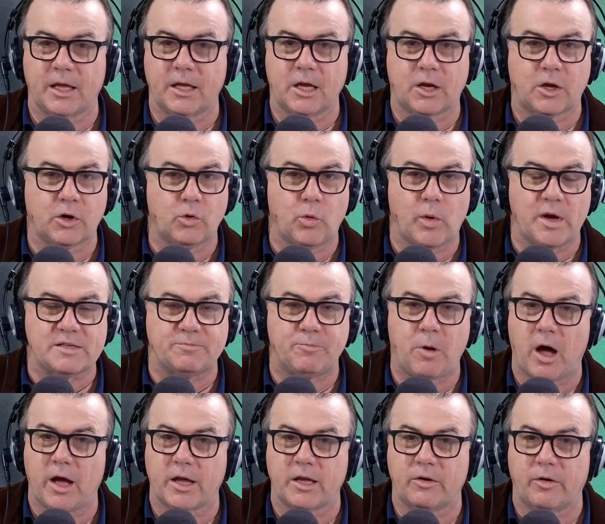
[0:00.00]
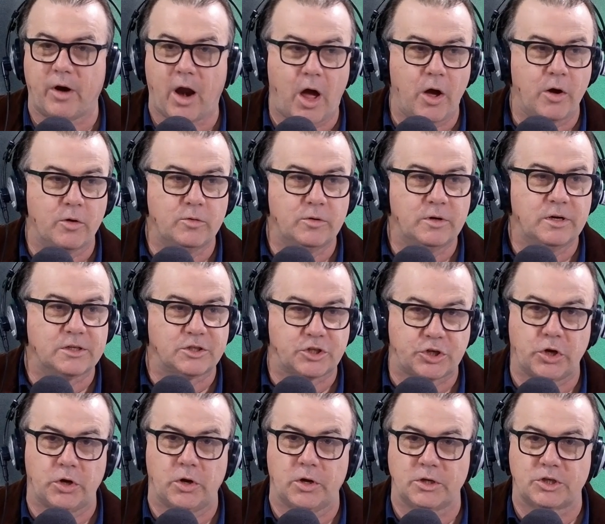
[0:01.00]
you could always buy your own
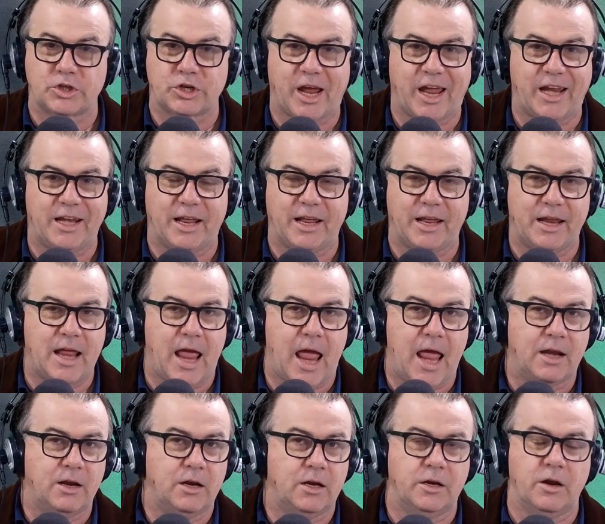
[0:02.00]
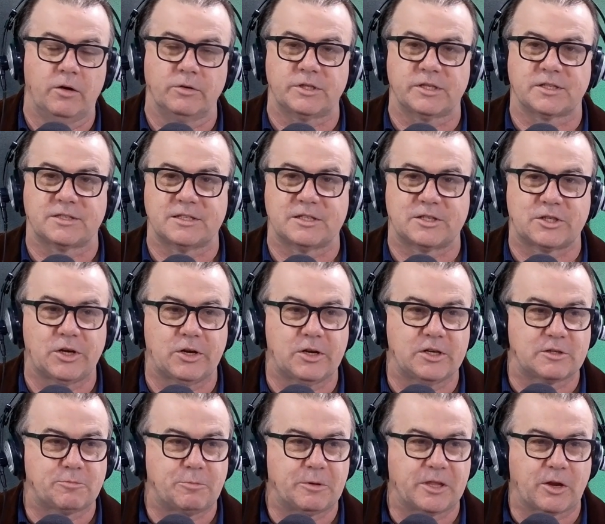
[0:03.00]
church, and not just the
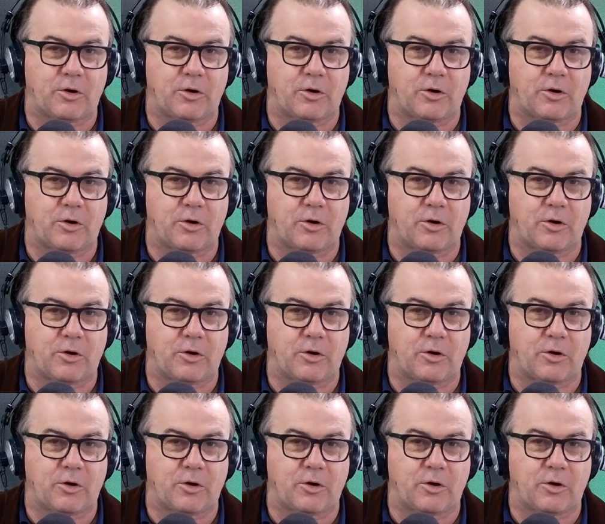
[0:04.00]
church, but the